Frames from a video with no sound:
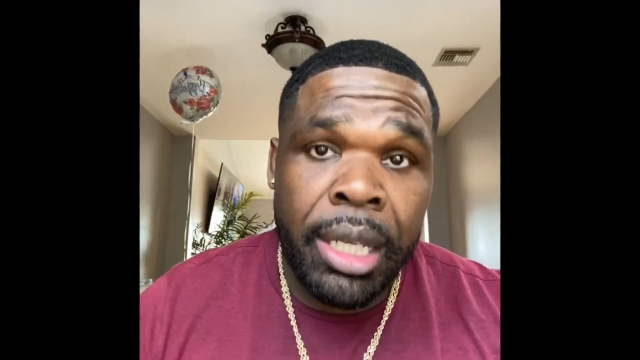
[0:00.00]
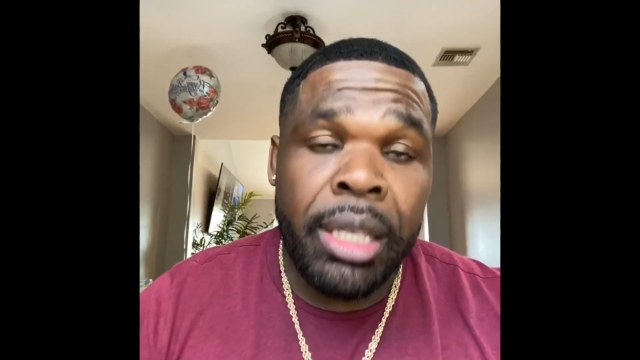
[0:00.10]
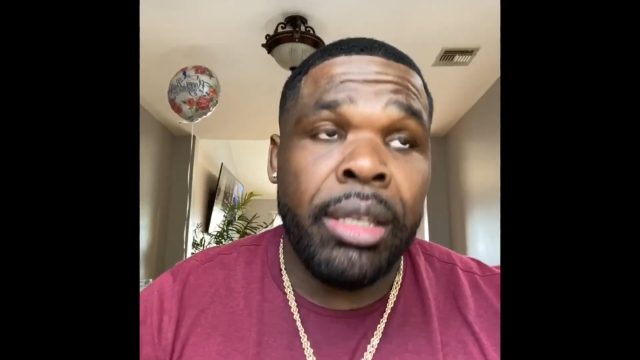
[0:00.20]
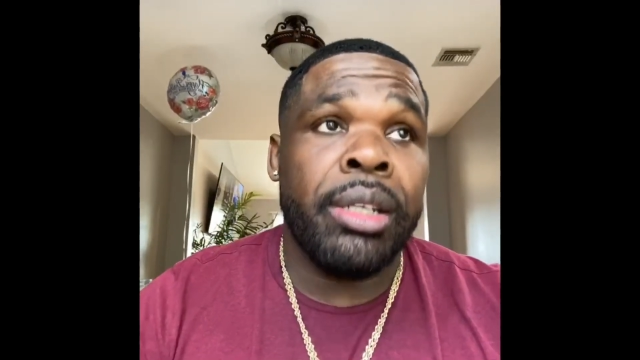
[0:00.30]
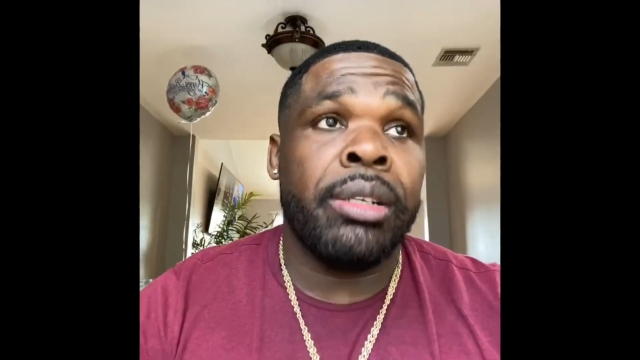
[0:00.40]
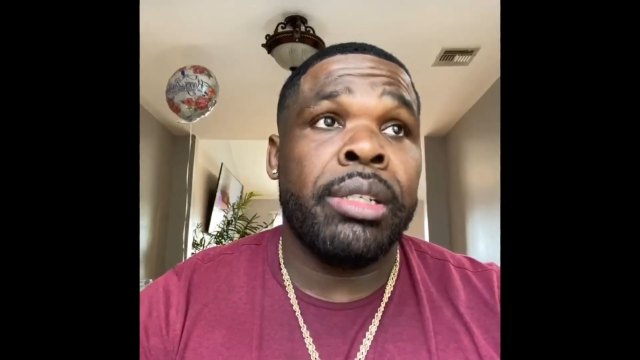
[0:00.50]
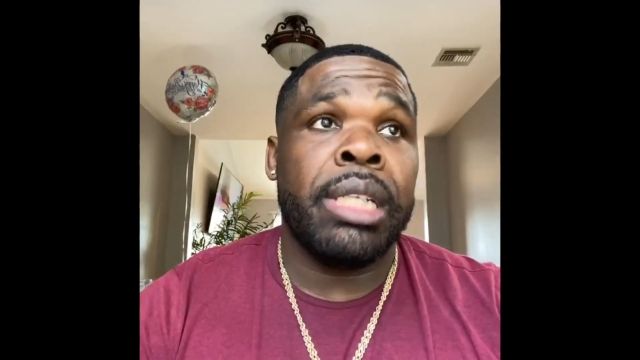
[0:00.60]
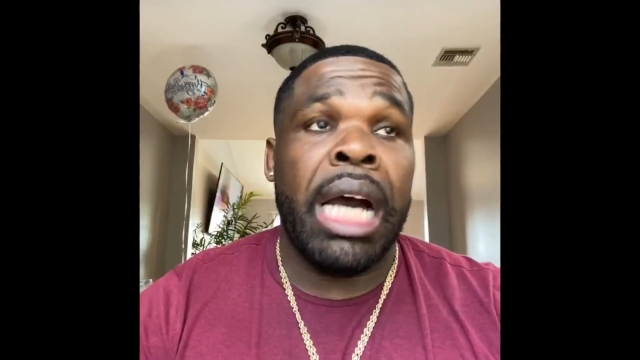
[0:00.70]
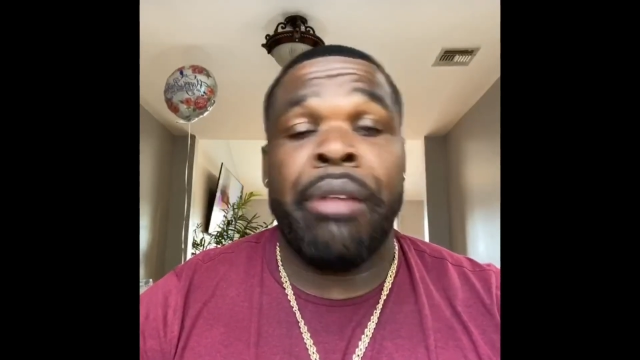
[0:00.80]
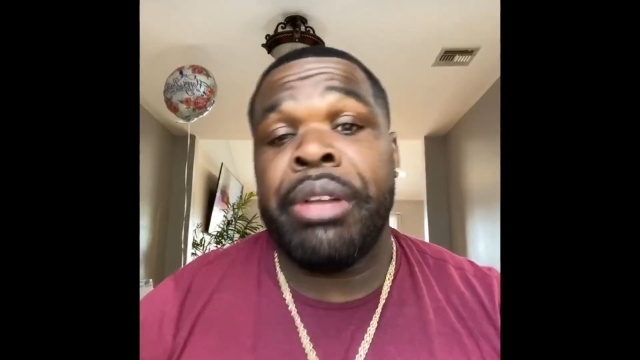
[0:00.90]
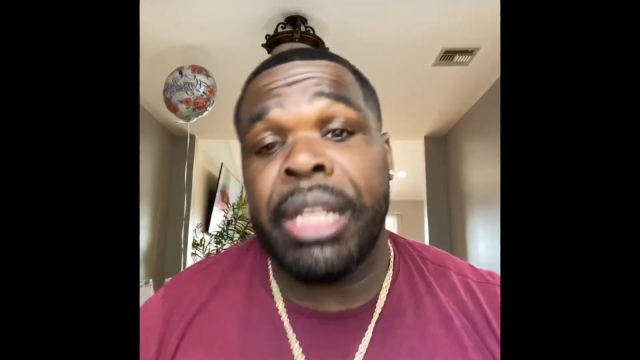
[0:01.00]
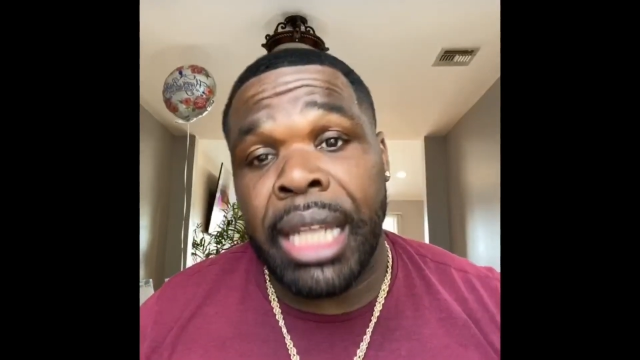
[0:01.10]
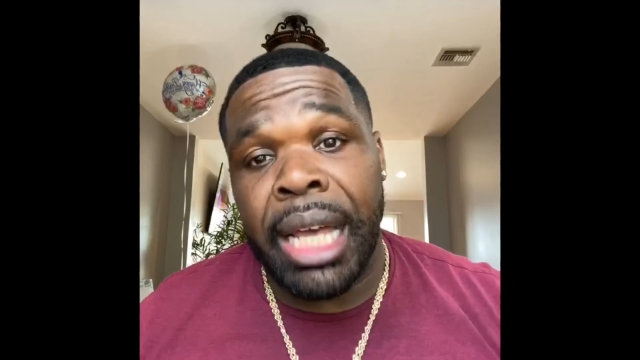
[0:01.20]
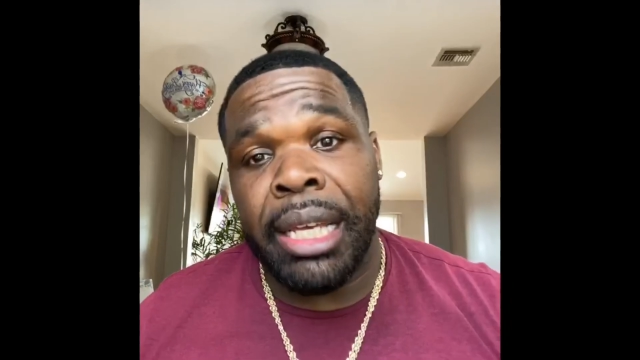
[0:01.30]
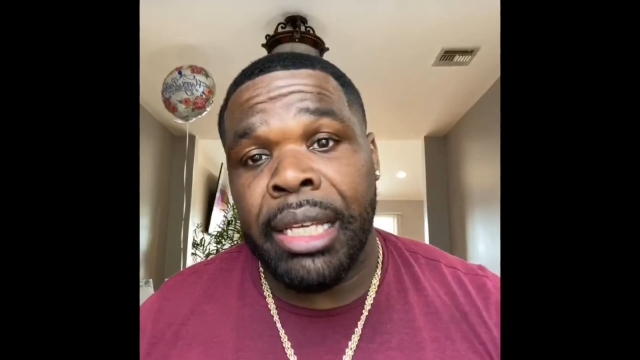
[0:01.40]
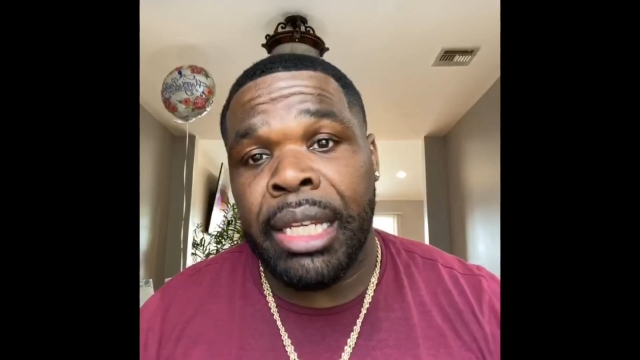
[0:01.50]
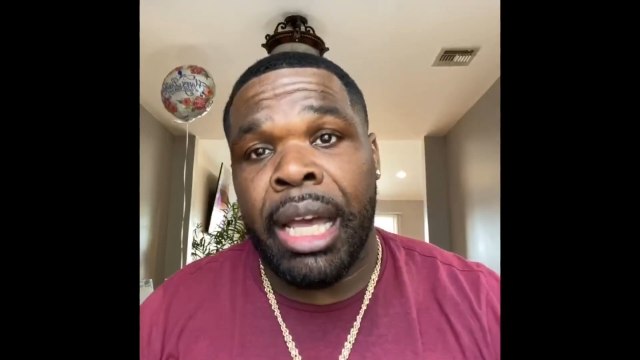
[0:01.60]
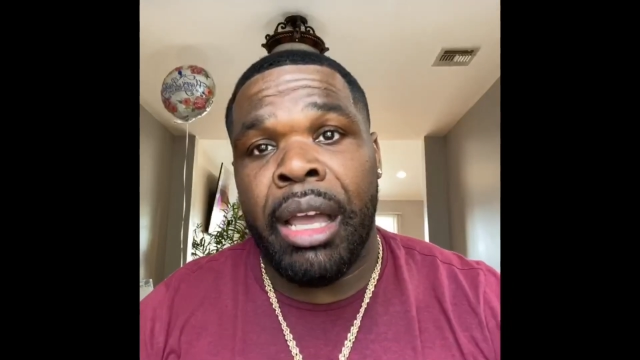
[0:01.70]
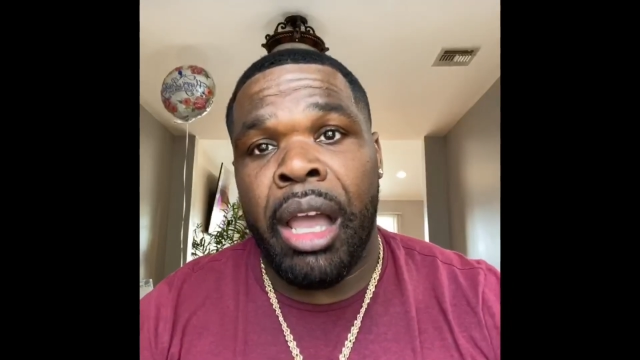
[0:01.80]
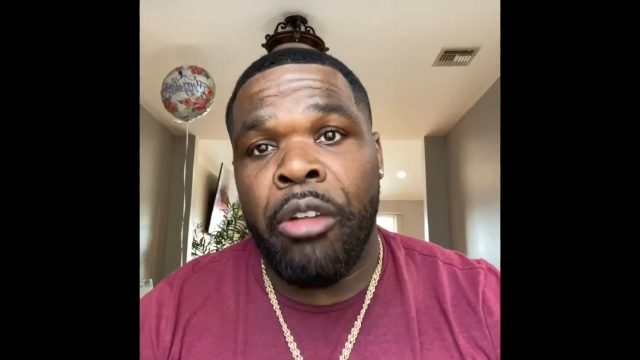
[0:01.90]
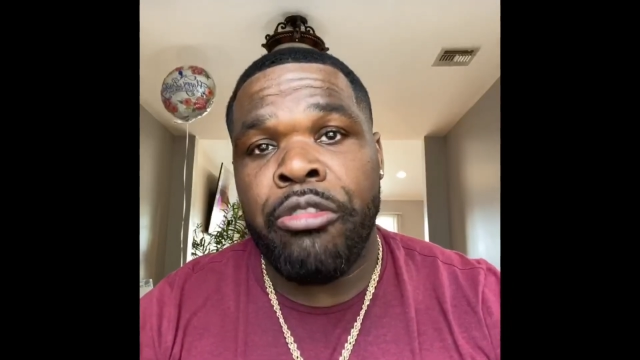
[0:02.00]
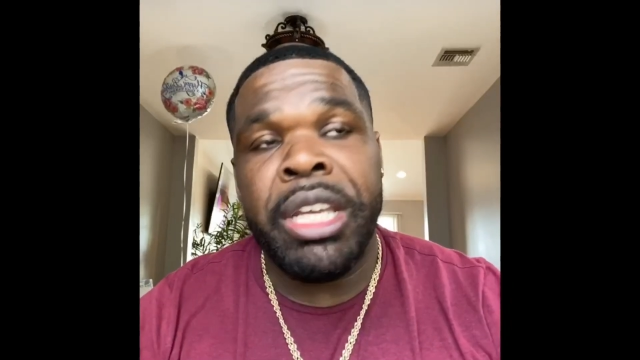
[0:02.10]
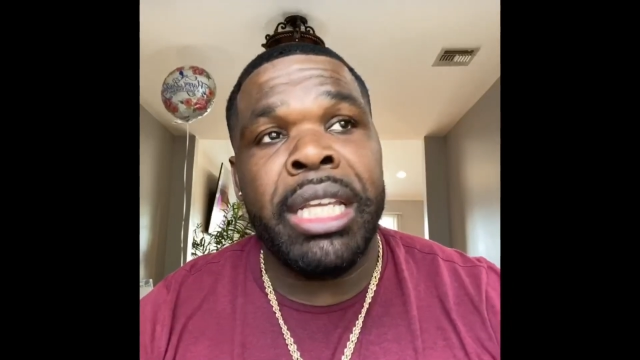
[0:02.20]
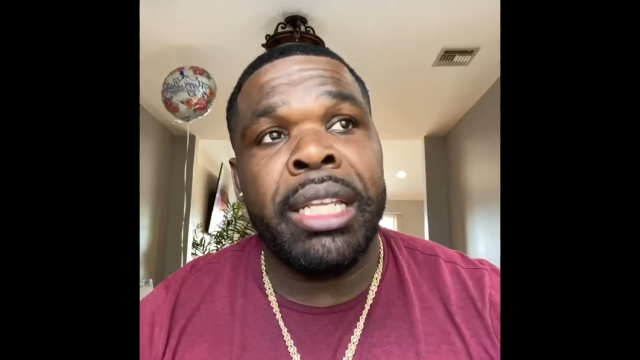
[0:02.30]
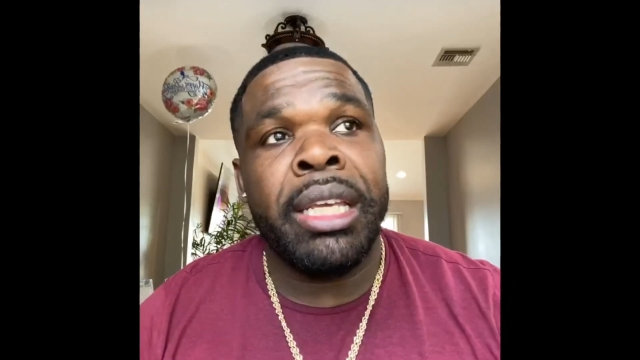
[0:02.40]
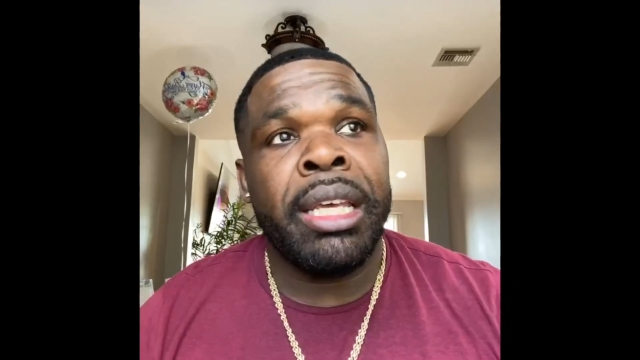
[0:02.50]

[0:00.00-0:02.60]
You know, and I read a lot. And I read